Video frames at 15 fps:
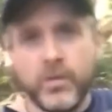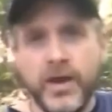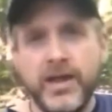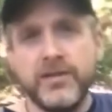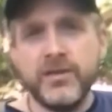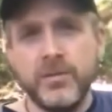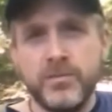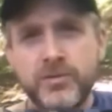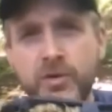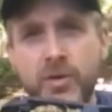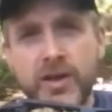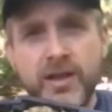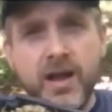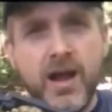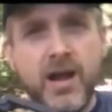Random
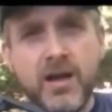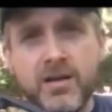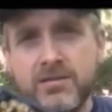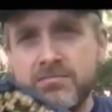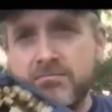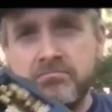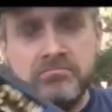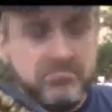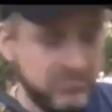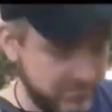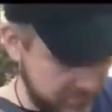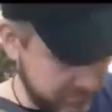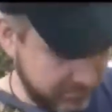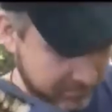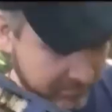toy car
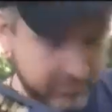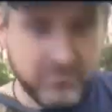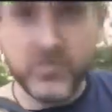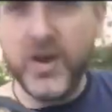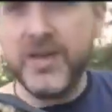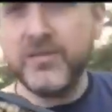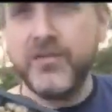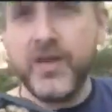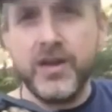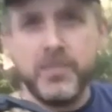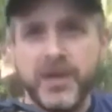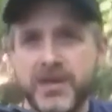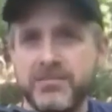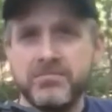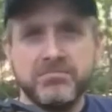right in front
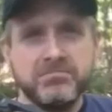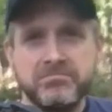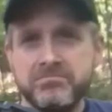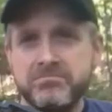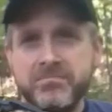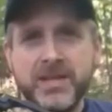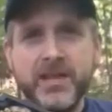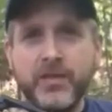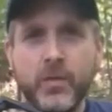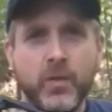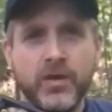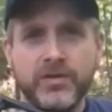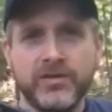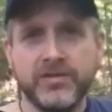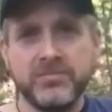of me in the
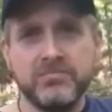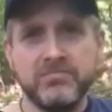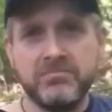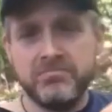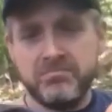woods.